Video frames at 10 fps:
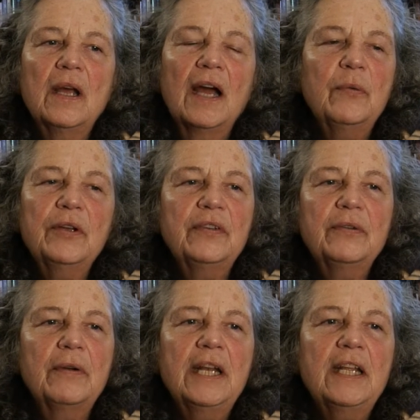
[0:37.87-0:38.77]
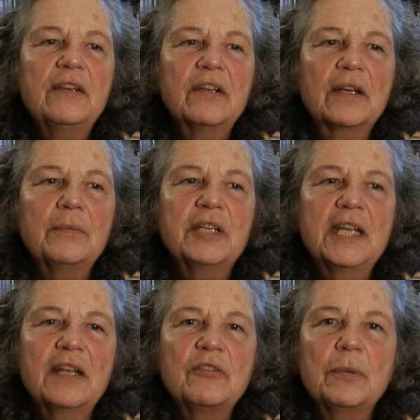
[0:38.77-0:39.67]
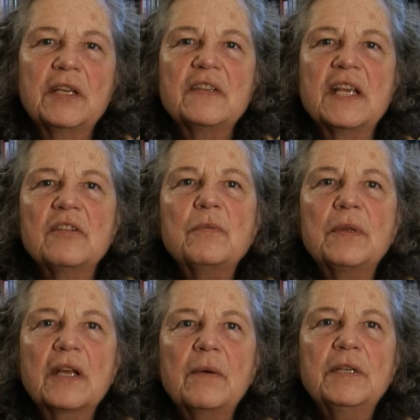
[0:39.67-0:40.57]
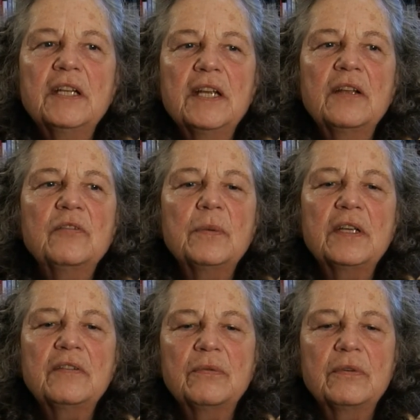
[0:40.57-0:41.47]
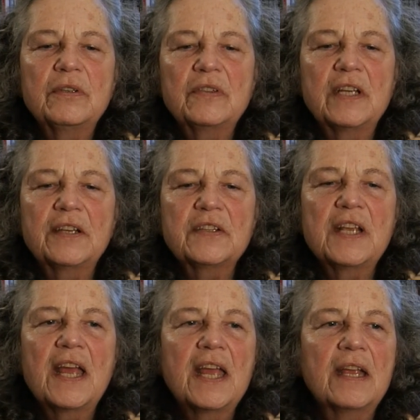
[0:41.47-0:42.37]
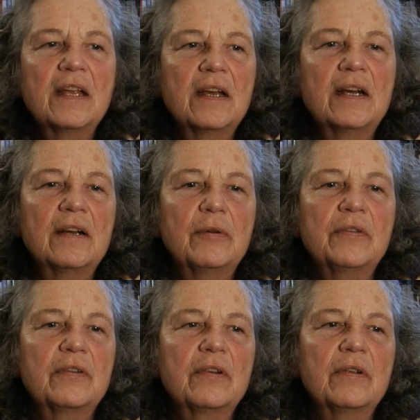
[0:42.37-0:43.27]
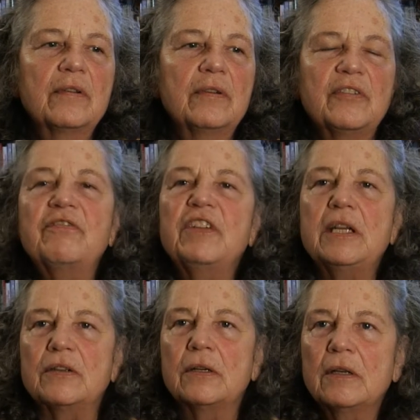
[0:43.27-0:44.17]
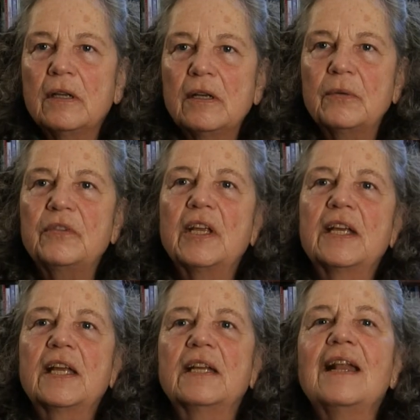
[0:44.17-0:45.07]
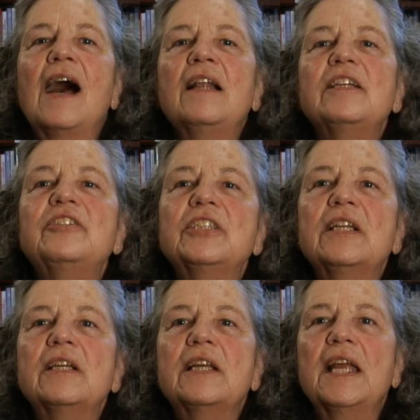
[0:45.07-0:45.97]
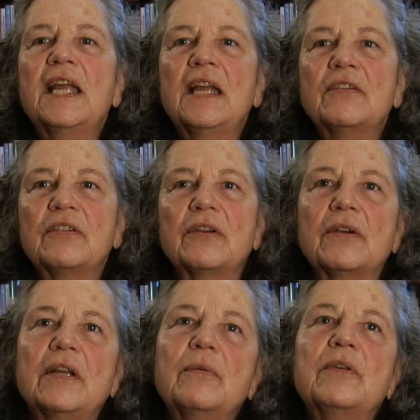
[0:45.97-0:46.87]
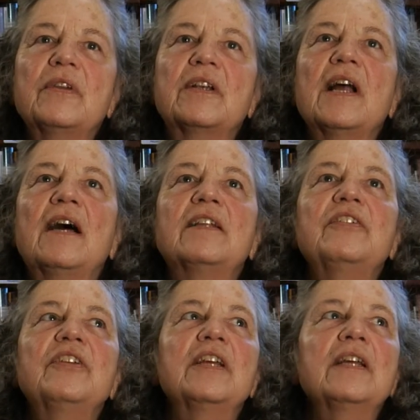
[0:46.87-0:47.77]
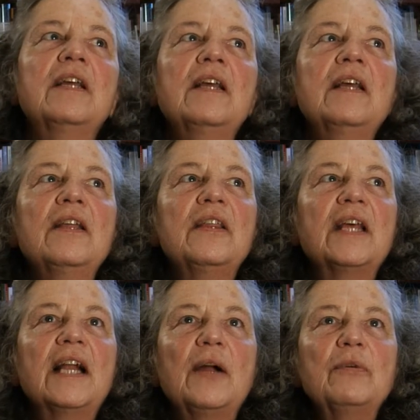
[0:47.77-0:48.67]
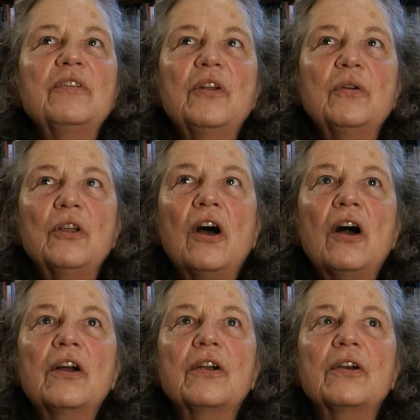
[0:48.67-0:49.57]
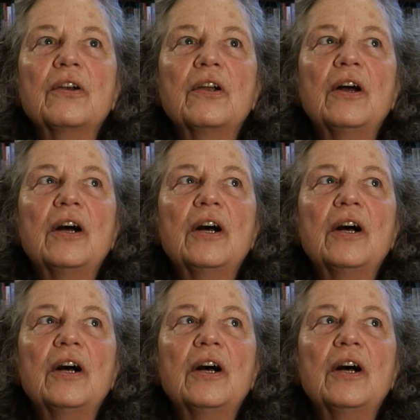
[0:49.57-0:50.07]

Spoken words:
I wasn't ready to come to Anne's place. Coming to Anne's place was like saying, it was defeat. It was like acknowledging cancer. It was acknowledging that I was no longer